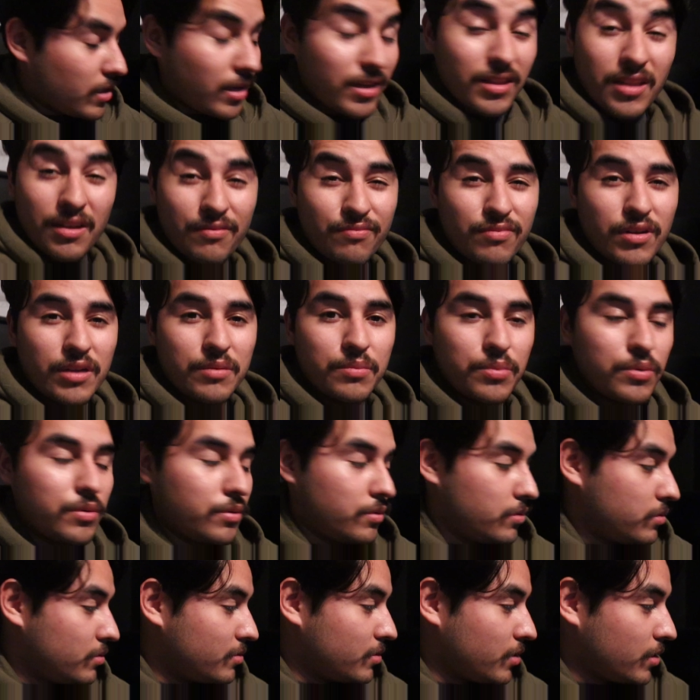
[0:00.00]
I love Red Bull.
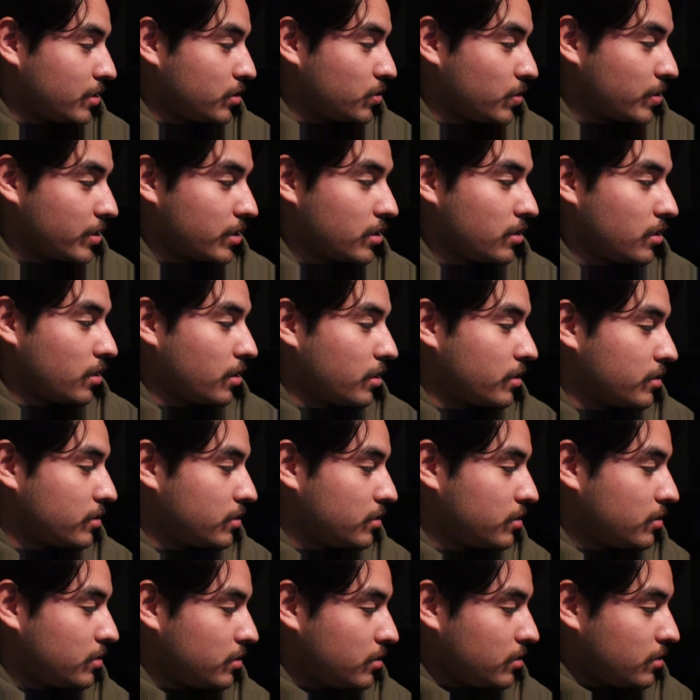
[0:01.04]
I drink it a lot.
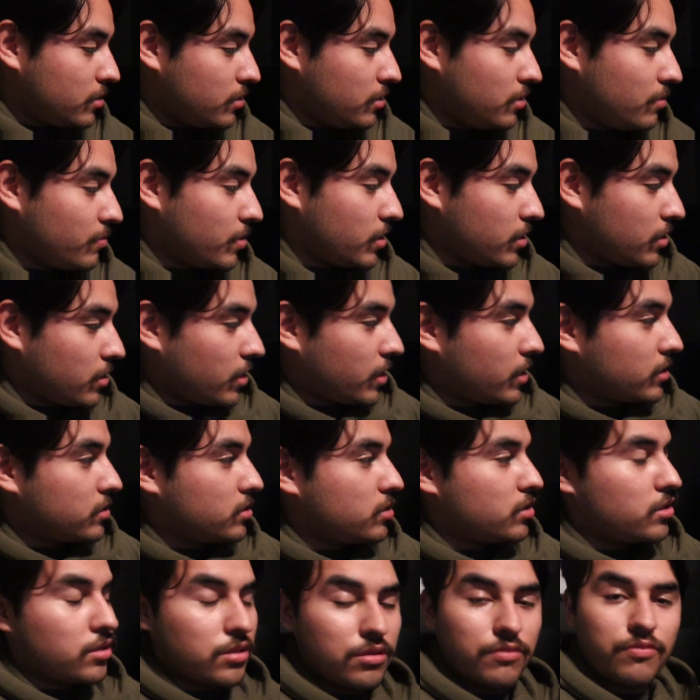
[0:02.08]
I, got the
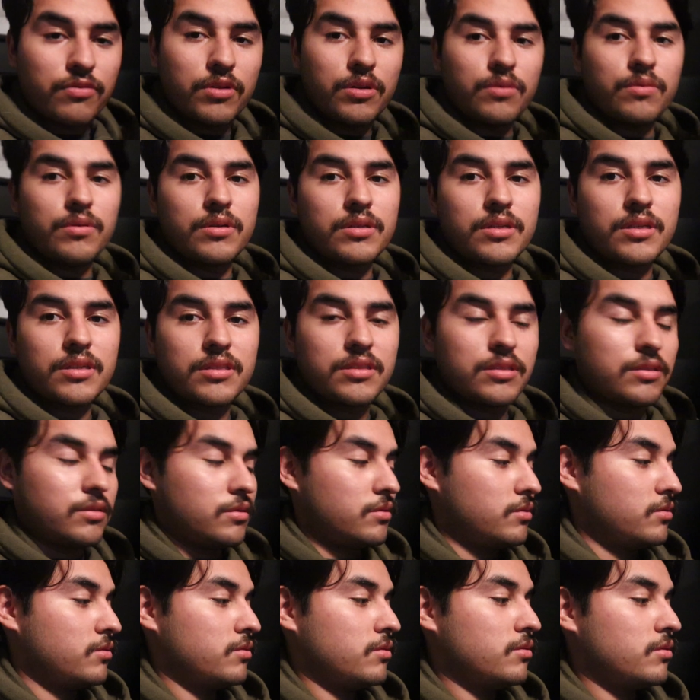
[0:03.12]
sugar-free one because
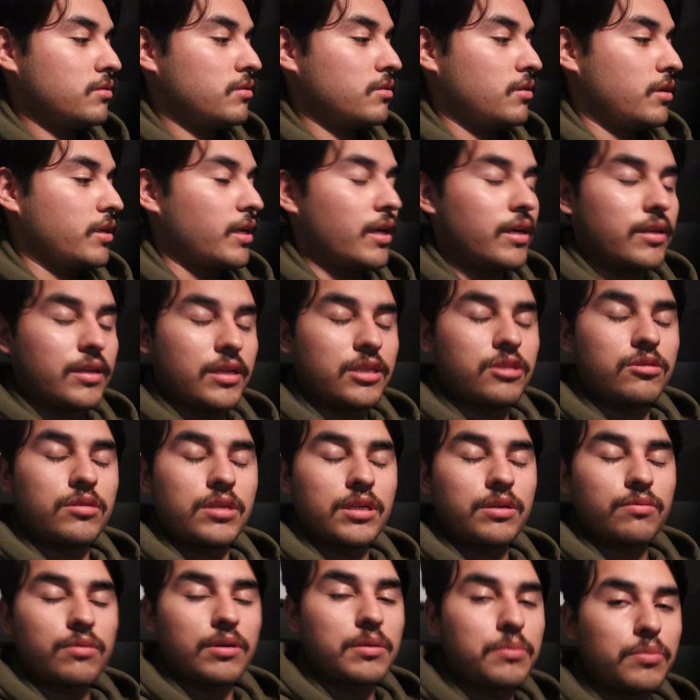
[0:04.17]
again I
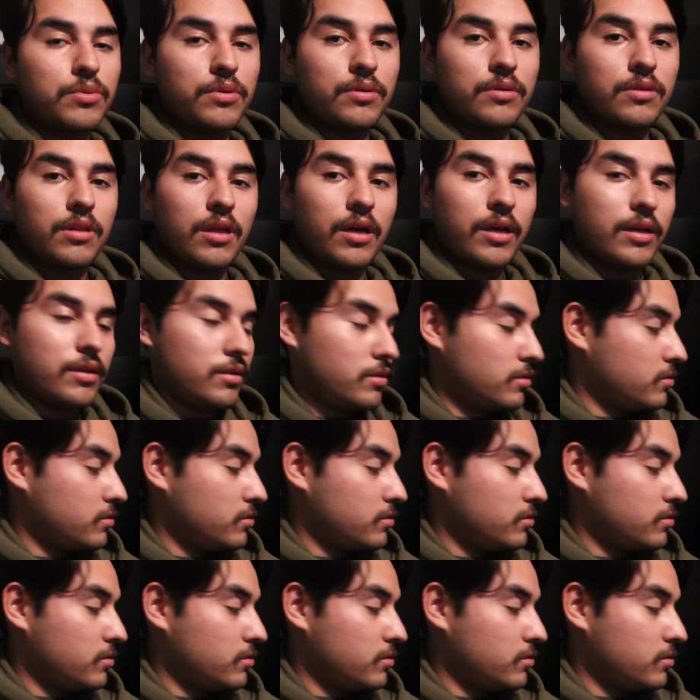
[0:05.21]
drink Red Bull a lot.